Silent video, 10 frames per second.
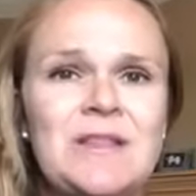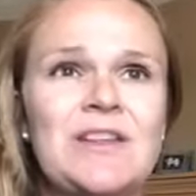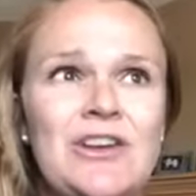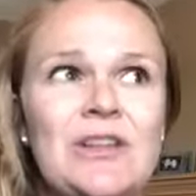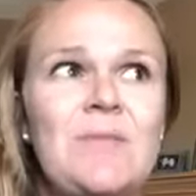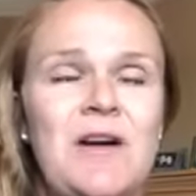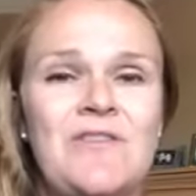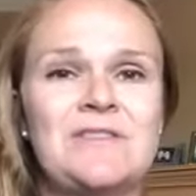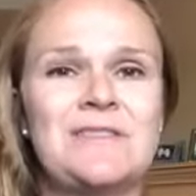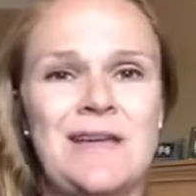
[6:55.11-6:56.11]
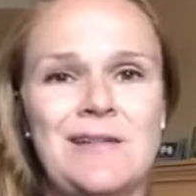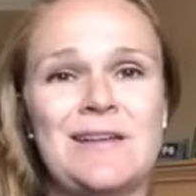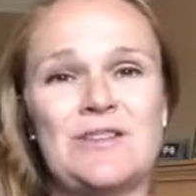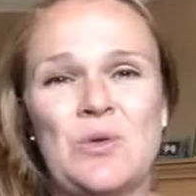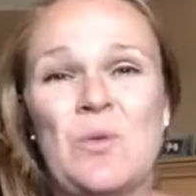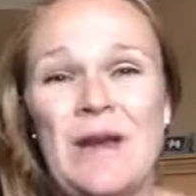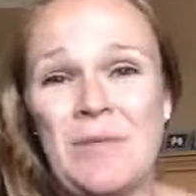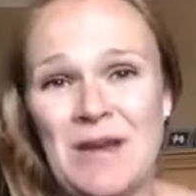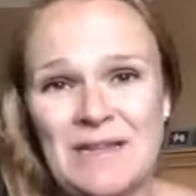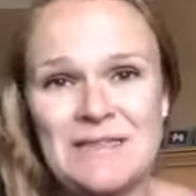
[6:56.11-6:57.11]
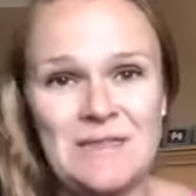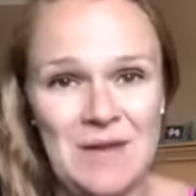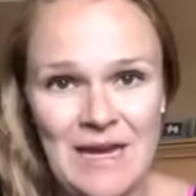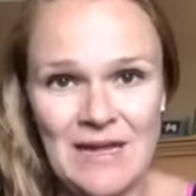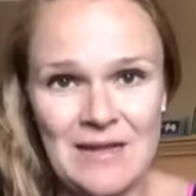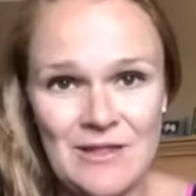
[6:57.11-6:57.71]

literally muffins take like 20 minutes to make.